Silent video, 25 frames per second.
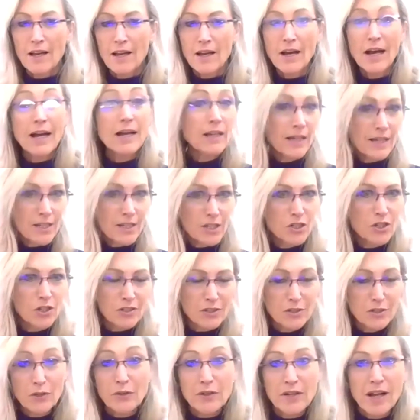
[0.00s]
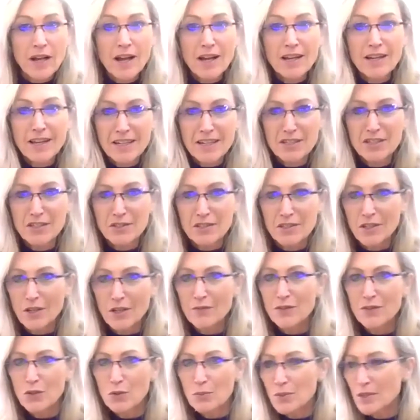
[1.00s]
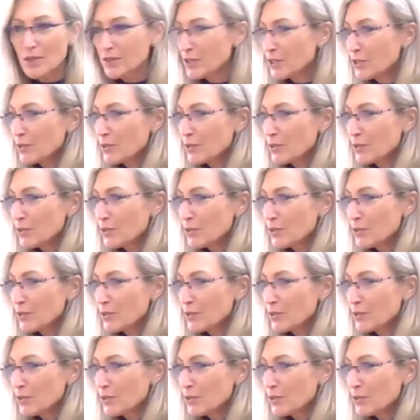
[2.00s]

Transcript: I like, sorry, I like Sauvignon Blanc,